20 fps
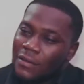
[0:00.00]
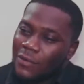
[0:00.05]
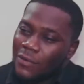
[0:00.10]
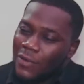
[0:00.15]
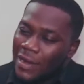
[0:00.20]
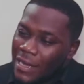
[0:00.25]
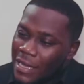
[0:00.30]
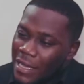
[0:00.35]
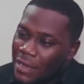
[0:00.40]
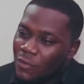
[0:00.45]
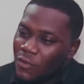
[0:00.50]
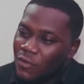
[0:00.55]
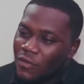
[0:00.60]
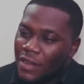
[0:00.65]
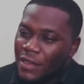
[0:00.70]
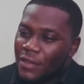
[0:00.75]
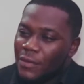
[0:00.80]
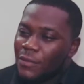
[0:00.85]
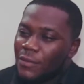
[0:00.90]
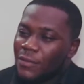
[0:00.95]
What came over
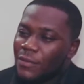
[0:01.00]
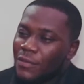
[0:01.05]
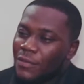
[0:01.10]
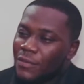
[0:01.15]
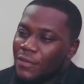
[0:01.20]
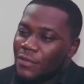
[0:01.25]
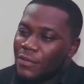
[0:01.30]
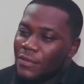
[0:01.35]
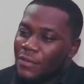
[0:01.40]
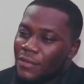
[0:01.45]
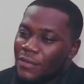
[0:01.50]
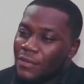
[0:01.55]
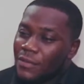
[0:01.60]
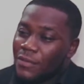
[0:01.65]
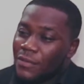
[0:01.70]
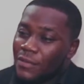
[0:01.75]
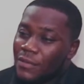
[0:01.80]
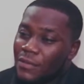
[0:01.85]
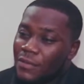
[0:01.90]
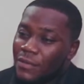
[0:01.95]
you?
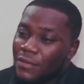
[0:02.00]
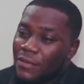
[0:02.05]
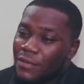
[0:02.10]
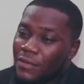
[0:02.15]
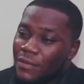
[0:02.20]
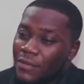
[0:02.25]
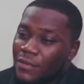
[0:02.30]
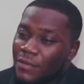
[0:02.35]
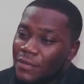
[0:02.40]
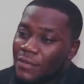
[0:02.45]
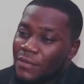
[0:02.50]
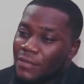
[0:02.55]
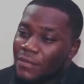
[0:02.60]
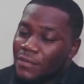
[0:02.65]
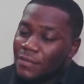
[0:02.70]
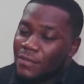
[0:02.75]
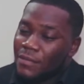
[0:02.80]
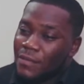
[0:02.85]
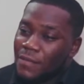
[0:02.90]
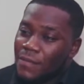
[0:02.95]
Doctor,
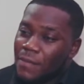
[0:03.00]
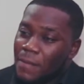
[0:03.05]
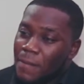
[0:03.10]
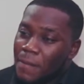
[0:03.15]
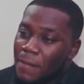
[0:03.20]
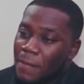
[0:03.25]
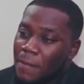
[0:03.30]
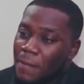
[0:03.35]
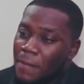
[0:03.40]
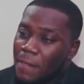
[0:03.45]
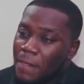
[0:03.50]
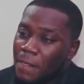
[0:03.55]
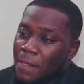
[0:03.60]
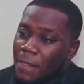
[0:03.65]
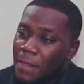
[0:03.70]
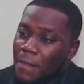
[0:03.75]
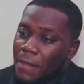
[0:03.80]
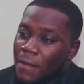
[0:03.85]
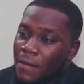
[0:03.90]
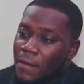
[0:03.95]
frankly
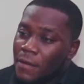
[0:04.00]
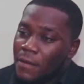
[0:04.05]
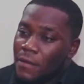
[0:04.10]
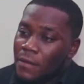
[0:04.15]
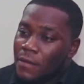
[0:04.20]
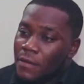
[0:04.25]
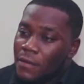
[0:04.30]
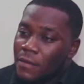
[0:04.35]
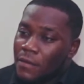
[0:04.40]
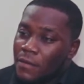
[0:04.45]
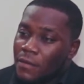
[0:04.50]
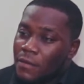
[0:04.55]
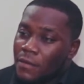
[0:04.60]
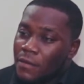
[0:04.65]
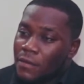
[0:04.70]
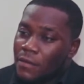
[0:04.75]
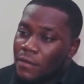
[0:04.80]
speaking, I wasn't